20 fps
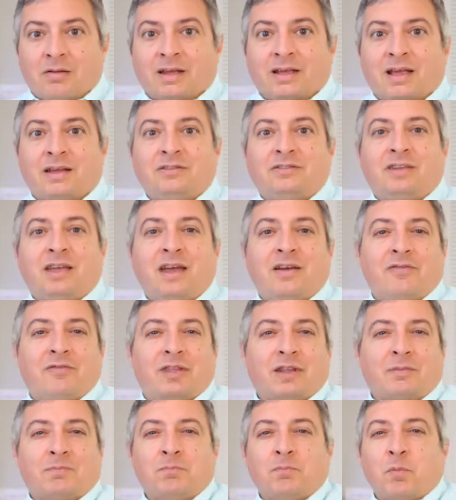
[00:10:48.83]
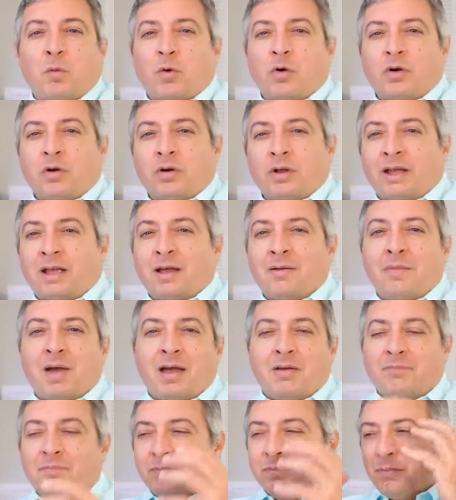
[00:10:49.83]
Like I just have like more, like
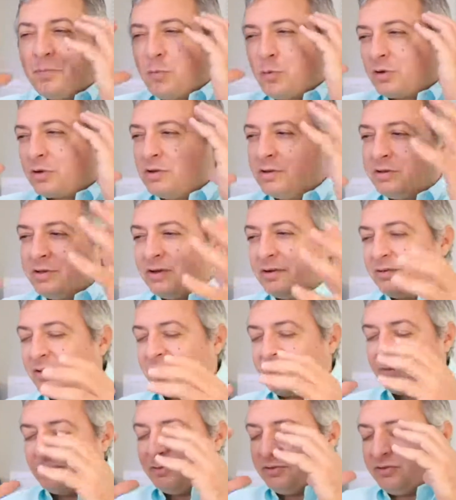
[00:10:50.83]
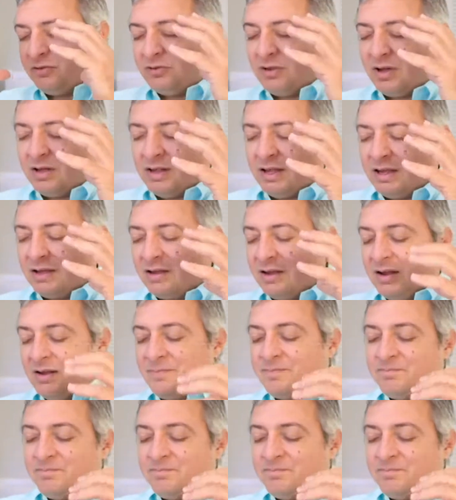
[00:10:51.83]
I'm more clear. Like I'm just not like